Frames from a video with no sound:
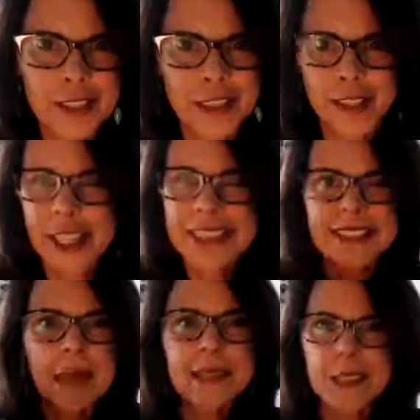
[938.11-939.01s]
neurons, and
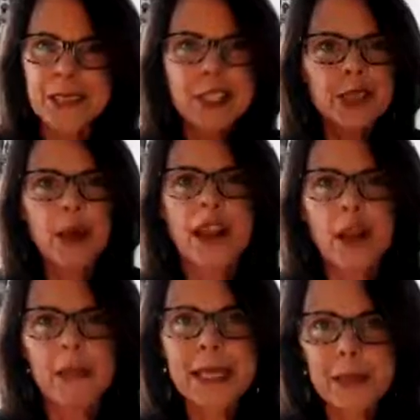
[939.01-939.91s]
that means when you smile
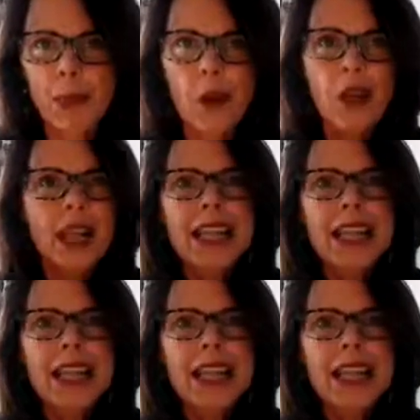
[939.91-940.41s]
at people,